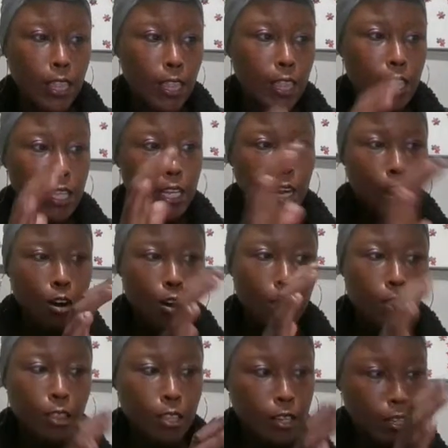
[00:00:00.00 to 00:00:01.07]

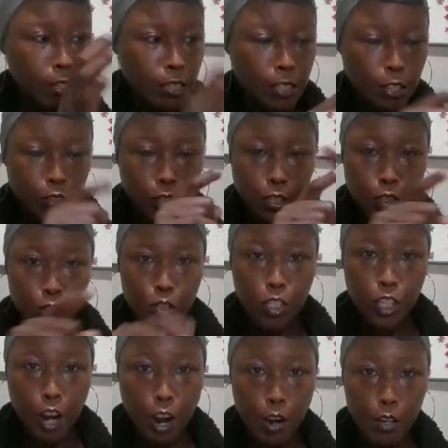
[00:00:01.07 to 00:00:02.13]
there's a little
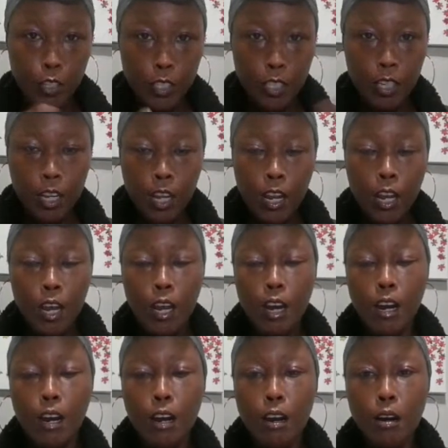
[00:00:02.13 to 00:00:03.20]
chart
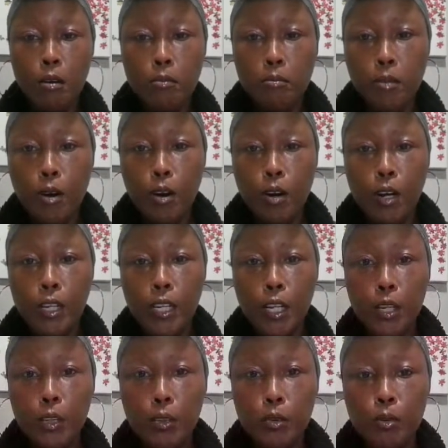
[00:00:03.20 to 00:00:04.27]

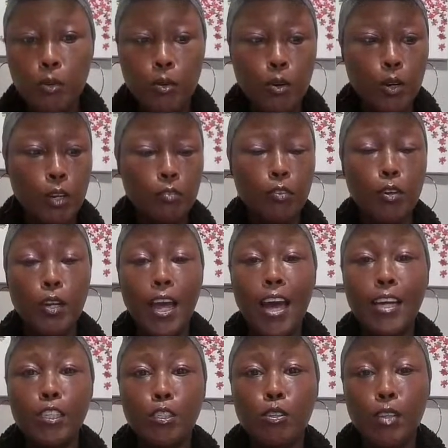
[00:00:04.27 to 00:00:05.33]
on your, if you go to
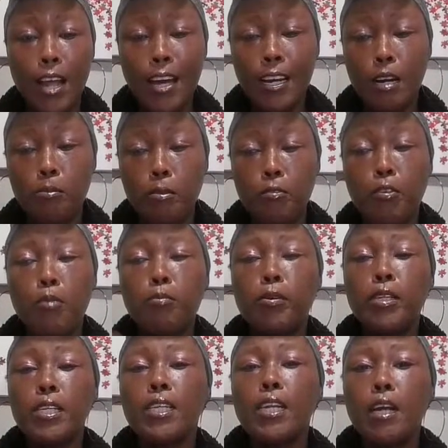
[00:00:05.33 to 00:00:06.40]
astro.com, if you're
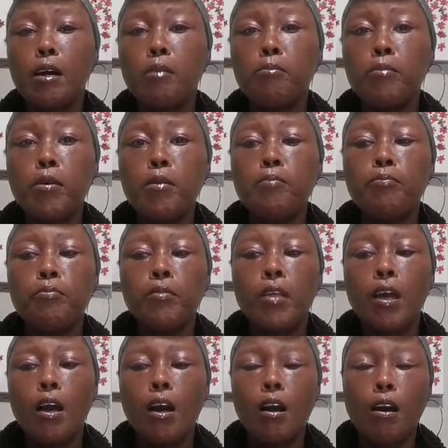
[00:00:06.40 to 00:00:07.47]
pulling it up
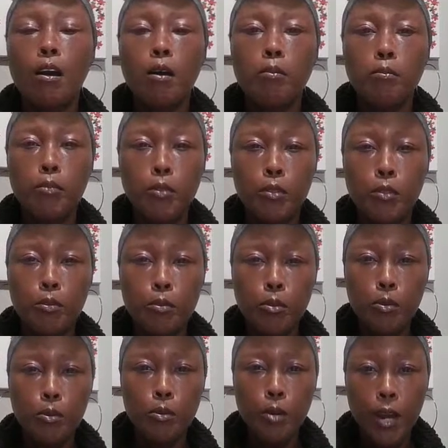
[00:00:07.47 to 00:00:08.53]

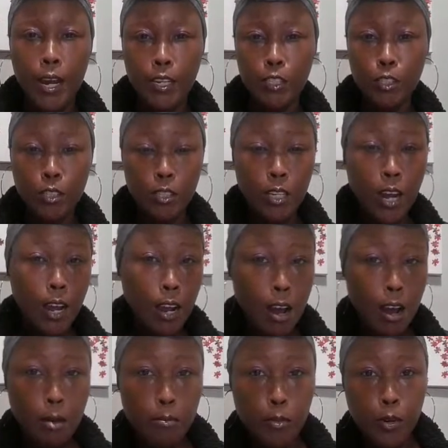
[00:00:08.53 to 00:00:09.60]
through
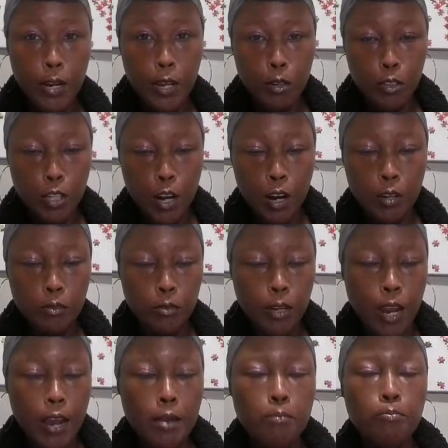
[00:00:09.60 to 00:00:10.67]
astro.com, your natal chart.
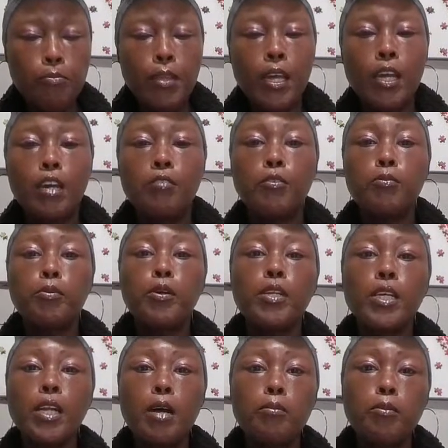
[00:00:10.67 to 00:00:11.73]
Okay. If you
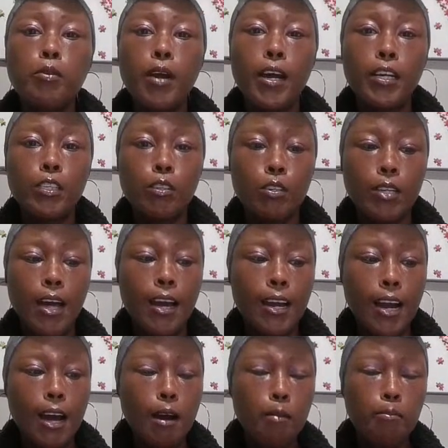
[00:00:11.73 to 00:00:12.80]
pull it up through
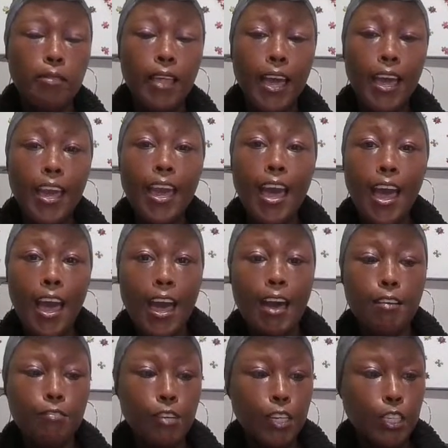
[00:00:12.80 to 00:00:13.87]
astro.com, they
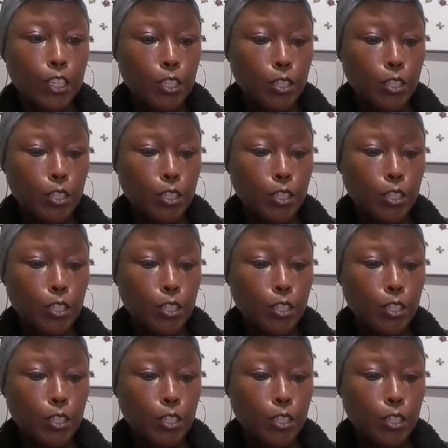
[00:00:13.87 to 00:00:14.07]
have